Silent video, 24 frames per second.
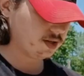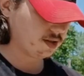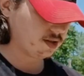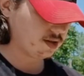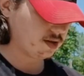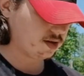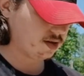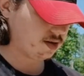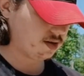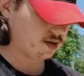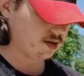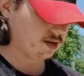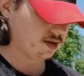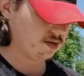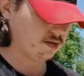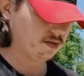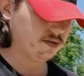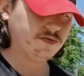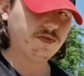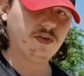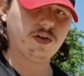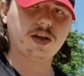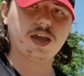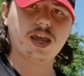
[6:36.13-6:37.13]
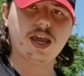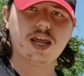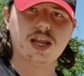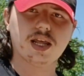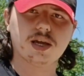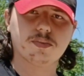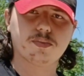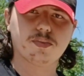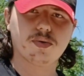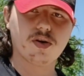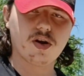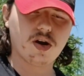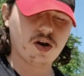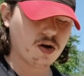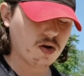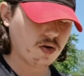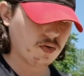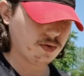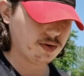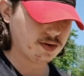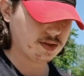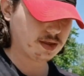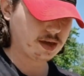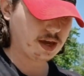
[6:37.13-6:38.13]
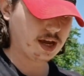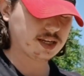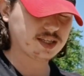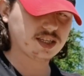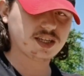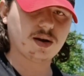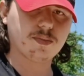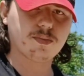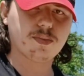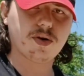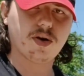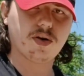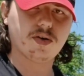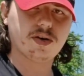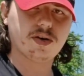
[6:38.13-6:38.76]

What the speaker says: the Volcanic Pro with Nitroshot Pro